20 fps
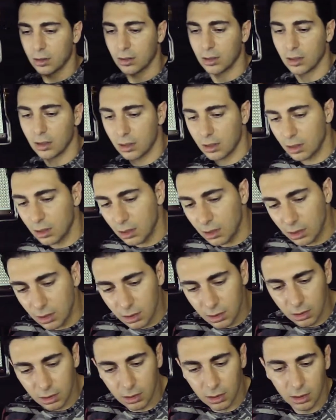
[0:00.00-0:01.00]
I
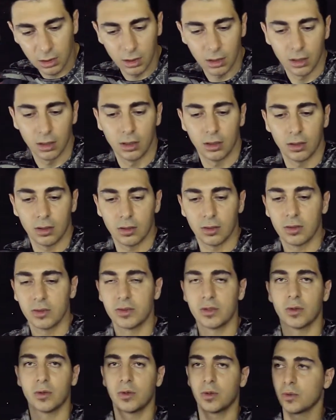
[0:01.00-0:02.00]
can
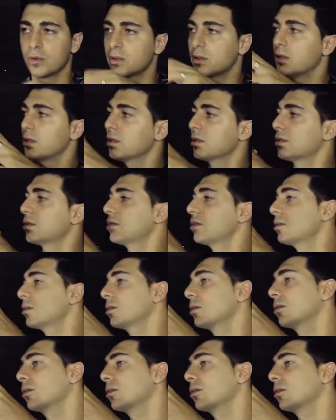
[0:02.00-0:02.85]
also use this.